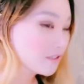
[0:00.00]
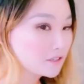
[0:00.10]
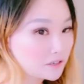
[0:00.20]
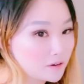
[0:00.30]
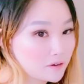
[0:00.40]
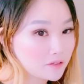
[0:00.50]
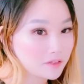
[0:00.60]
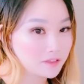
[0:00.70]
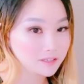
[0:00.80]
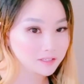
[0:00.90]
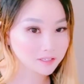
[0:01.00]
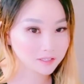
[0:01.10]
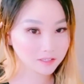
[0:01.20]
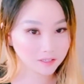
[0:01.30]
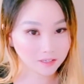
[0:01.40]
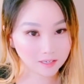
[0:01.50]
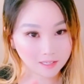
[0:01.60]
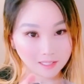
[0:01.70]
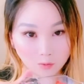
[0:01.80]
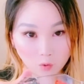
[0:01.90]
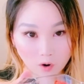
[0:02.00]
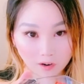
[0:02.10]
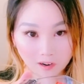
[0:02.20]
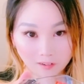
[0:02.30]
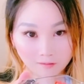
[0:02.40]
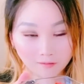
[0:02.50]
So this is the water,